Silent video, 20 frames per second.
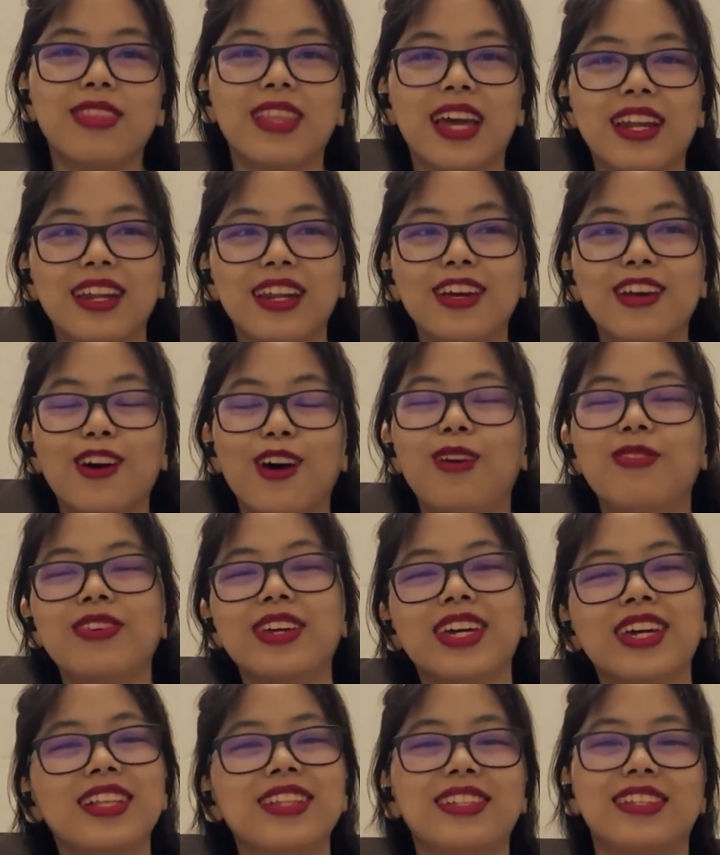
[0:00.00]
Then the
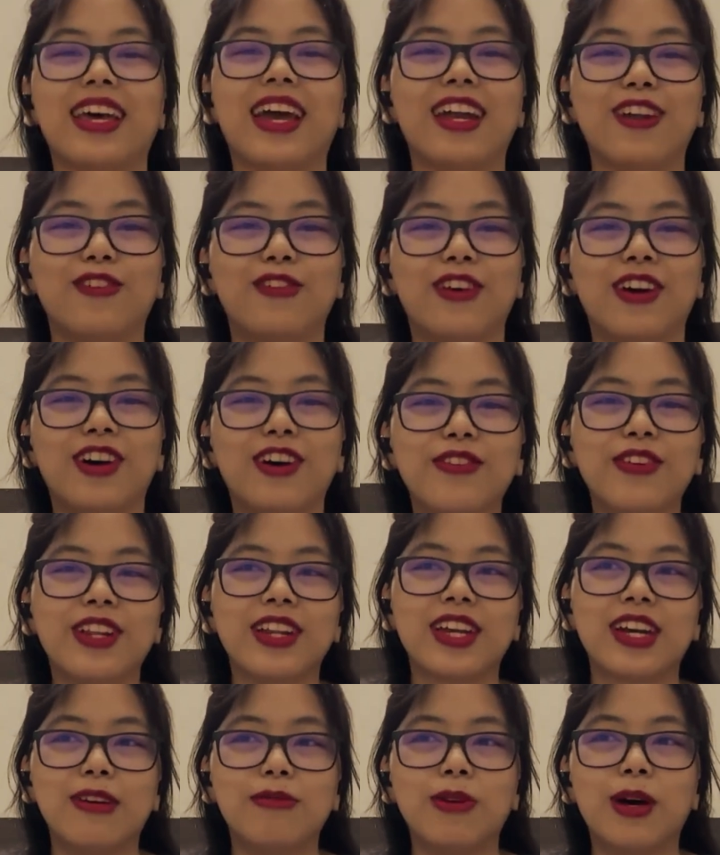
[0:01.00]
comical side of her will
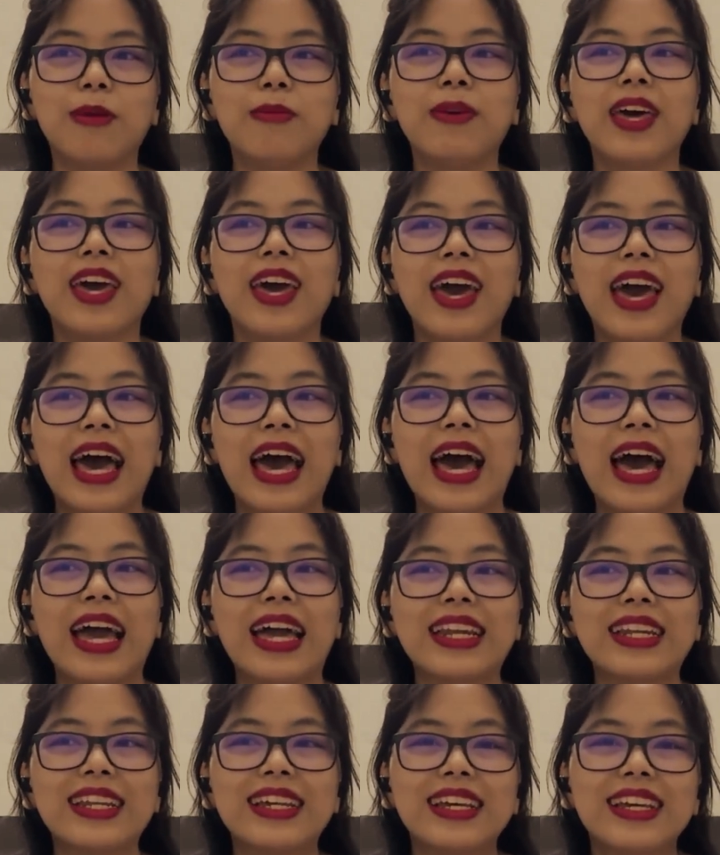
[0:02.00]
come up,
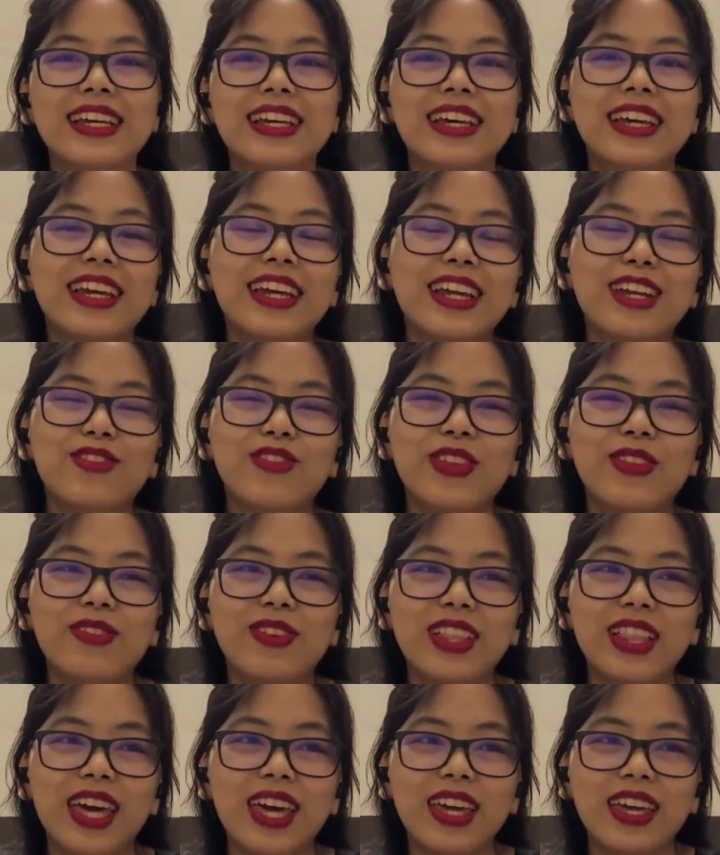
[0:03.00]
and it will
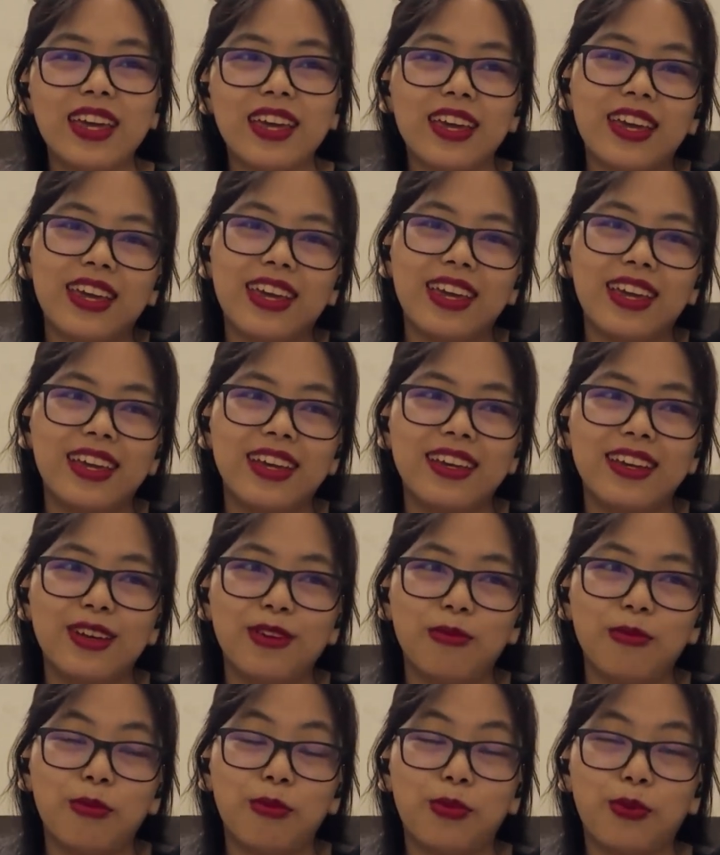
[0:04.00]
be like
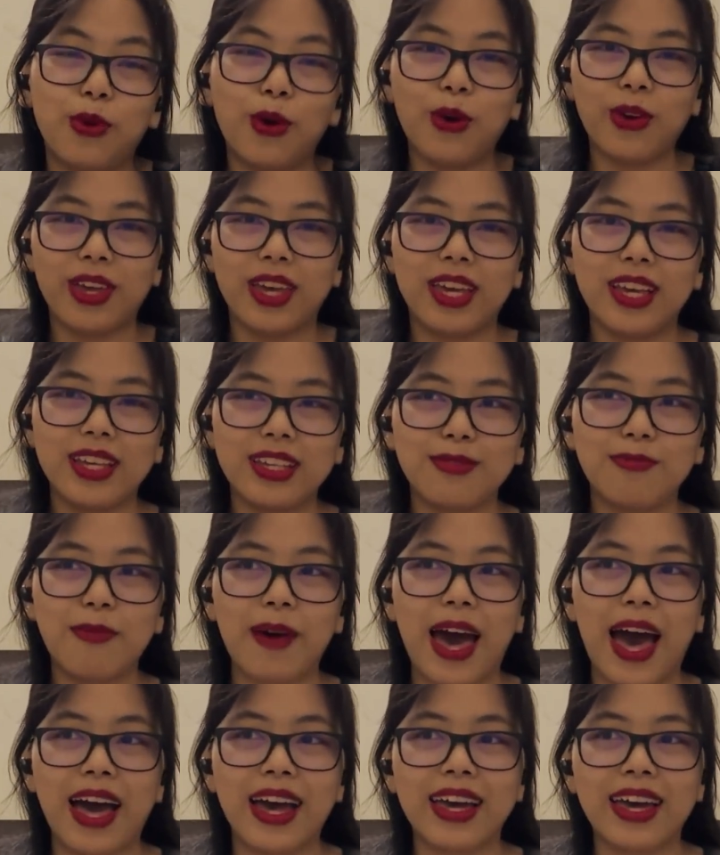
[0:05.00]
he broke his
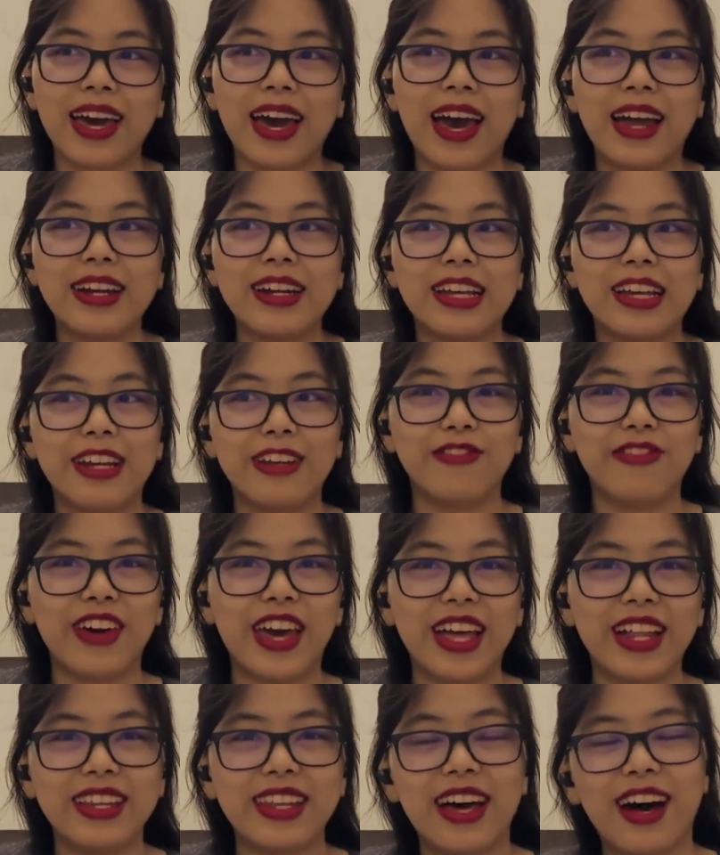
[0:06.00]
back and he
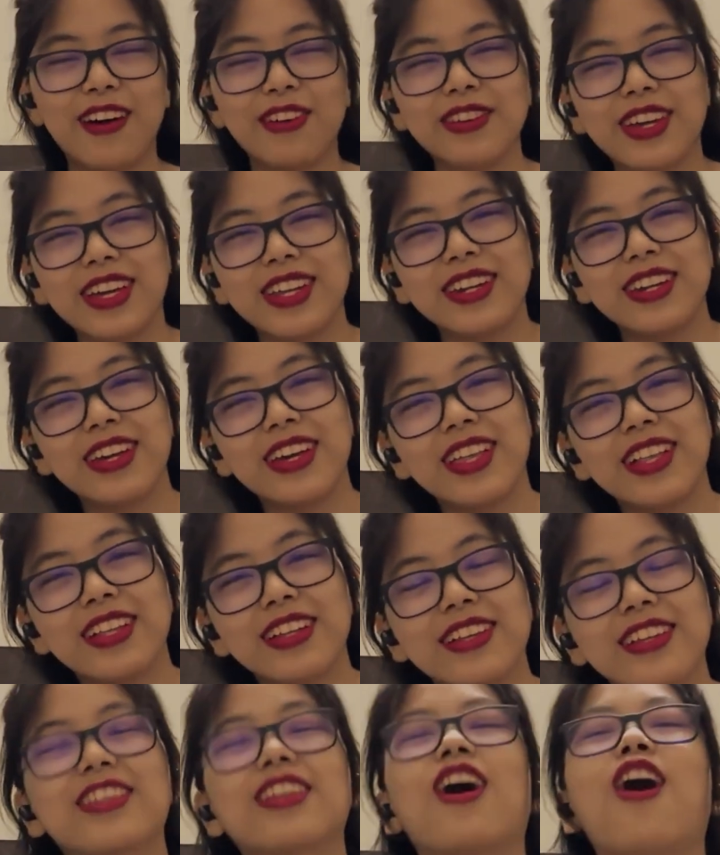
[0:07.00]
fell down in hill
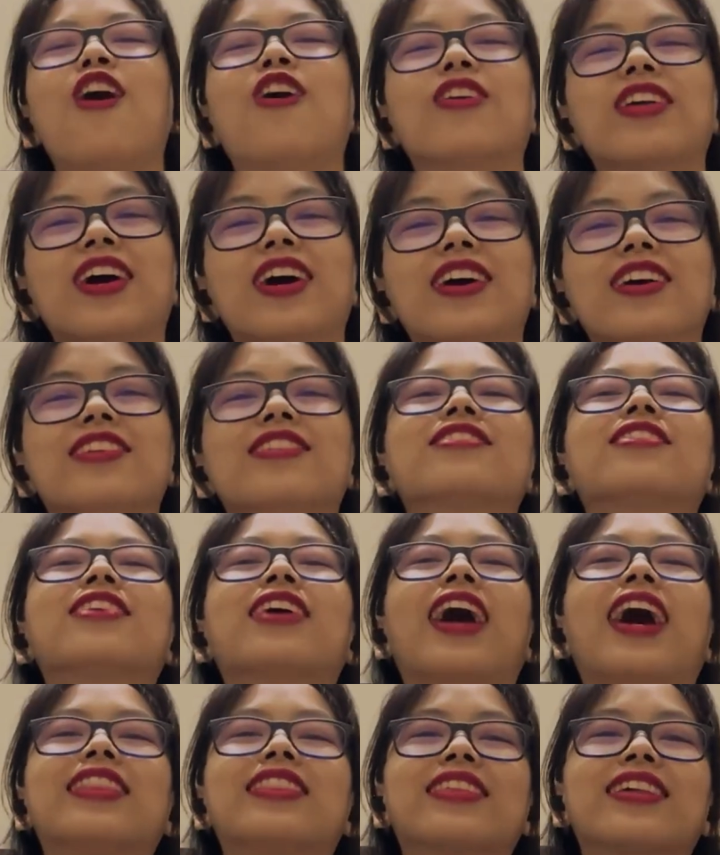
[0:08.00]
ground, and
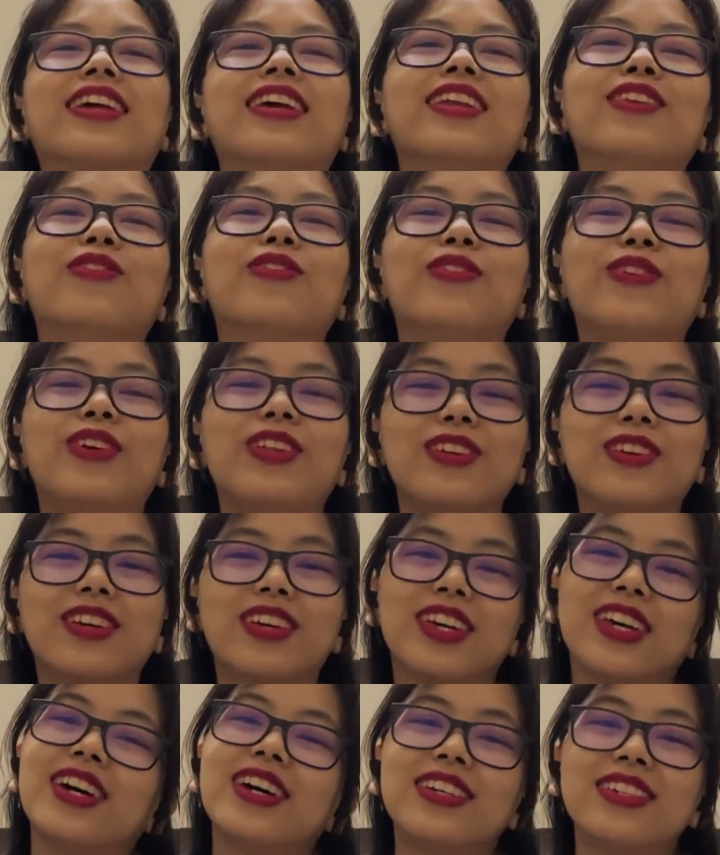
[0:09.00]
Catherine will
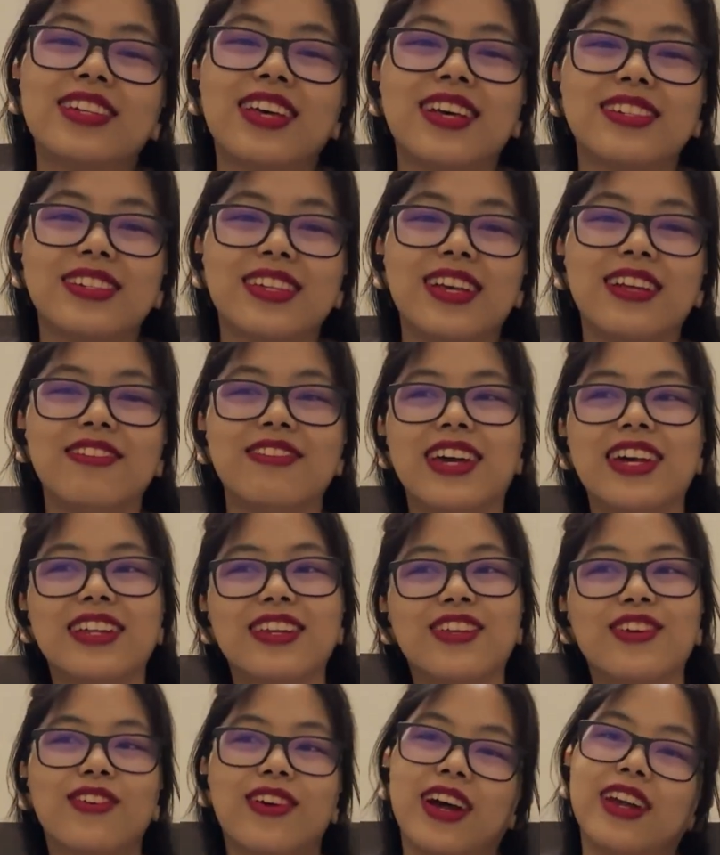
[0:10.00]
curse herself
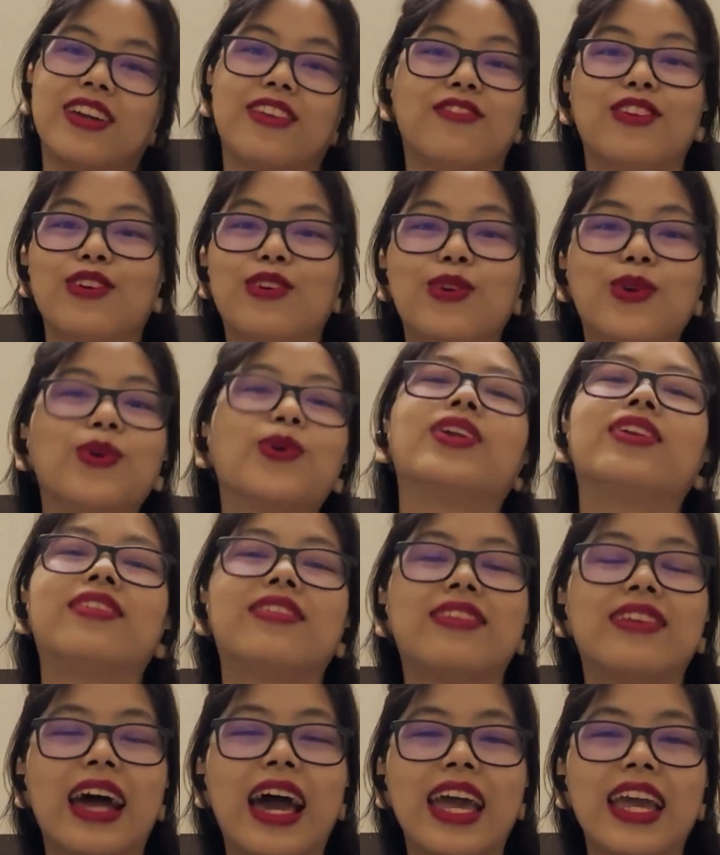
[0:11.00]
that you can't even do it
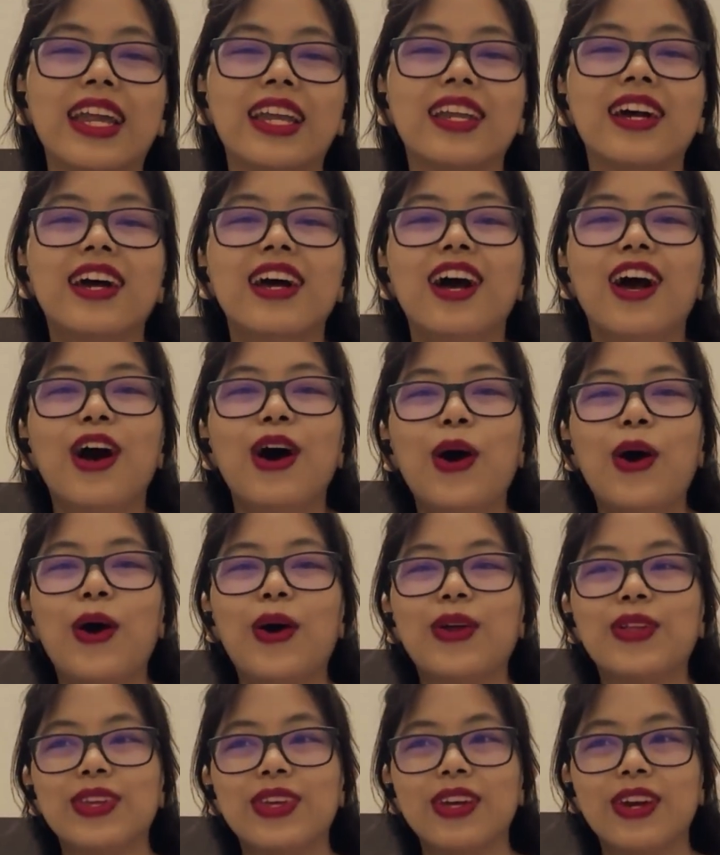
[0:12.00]
right
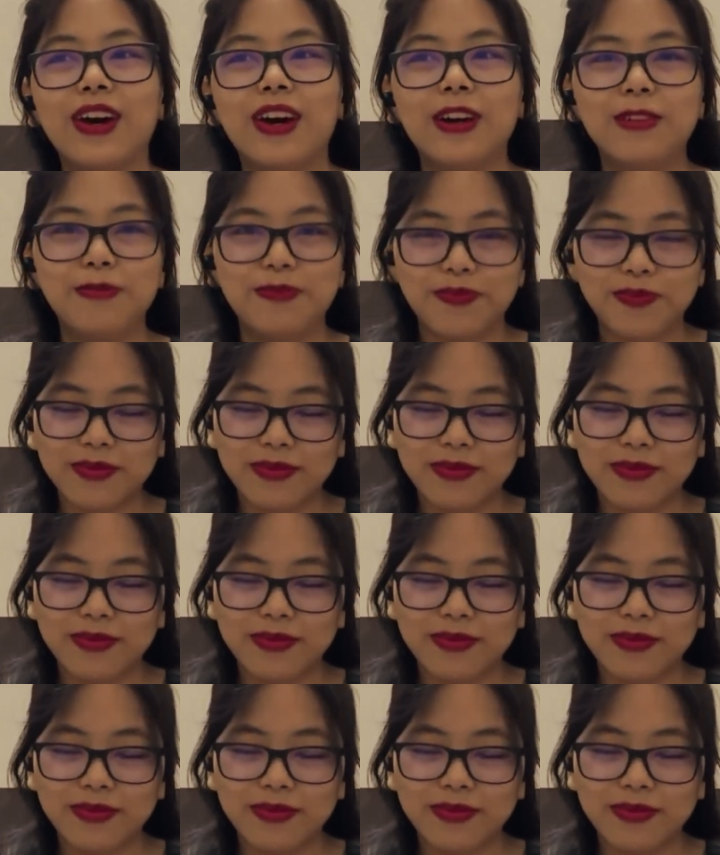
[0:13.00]
on your